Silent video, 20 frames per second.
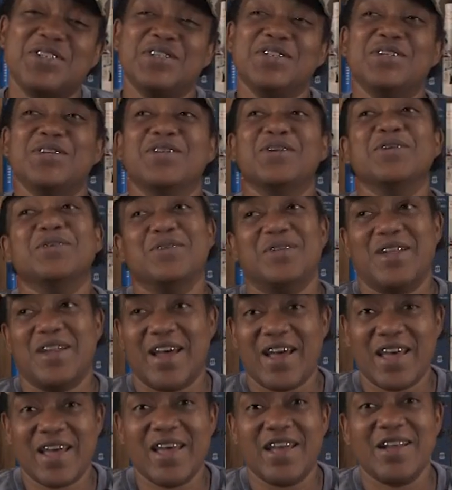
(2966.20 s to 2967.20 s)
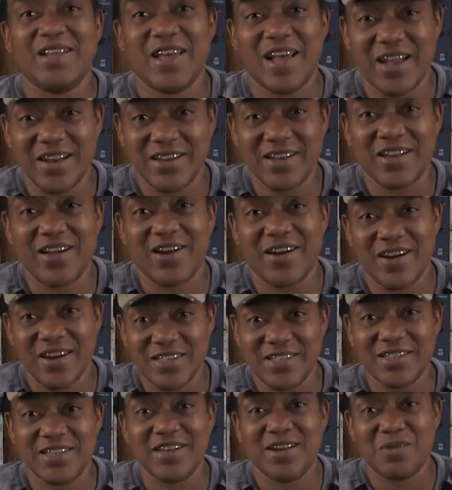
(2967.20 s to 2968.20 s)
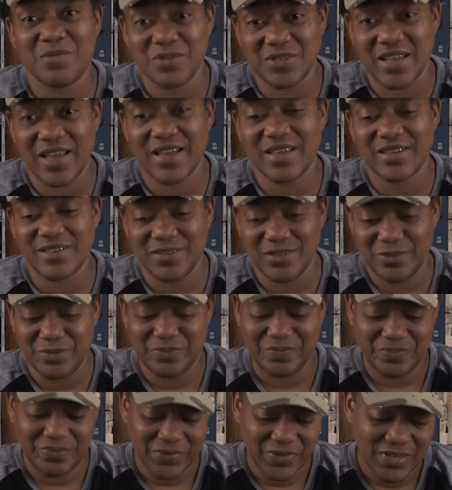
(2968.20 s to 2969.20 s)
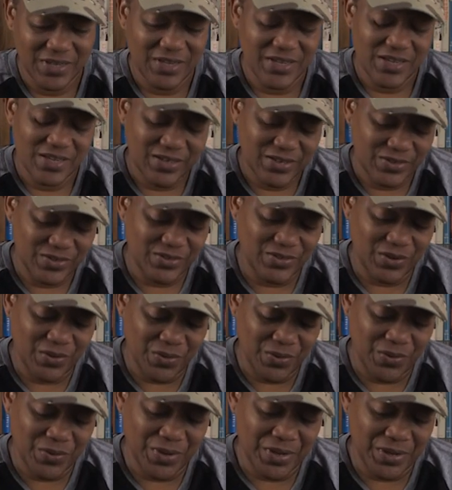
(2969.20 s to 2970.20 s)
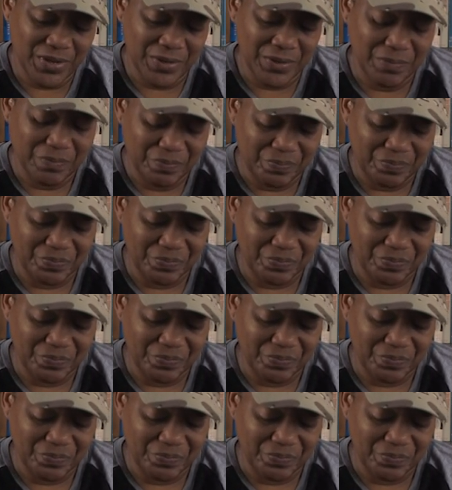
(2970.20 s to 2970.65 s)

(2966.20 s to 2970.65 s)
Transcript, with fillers: she knew that I had gotten in a car accident, almost got killed. So